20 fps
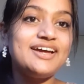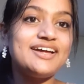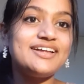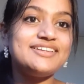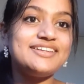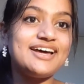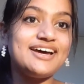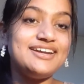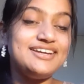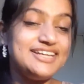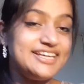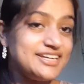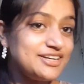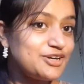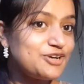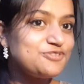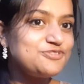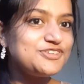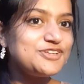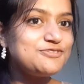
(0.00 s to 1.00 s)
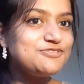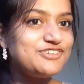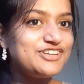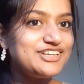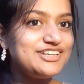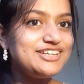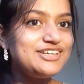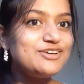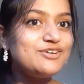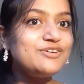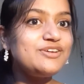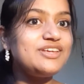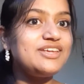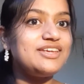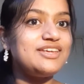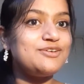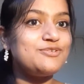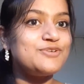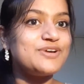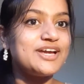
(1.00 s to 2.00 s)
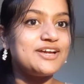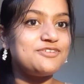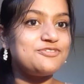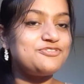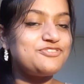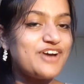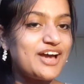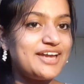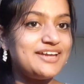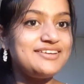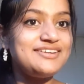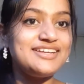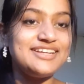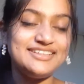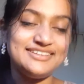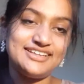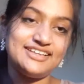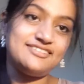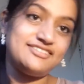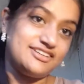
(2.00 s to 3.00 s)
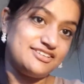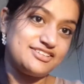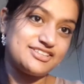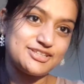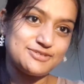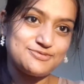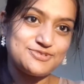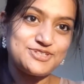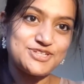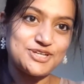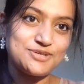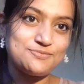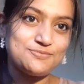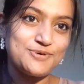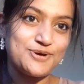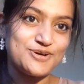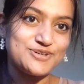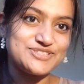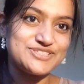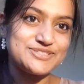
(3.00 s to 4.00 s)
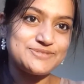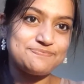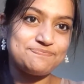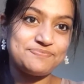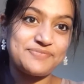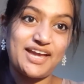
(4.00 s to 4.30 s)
The link of the video you can find in the description box.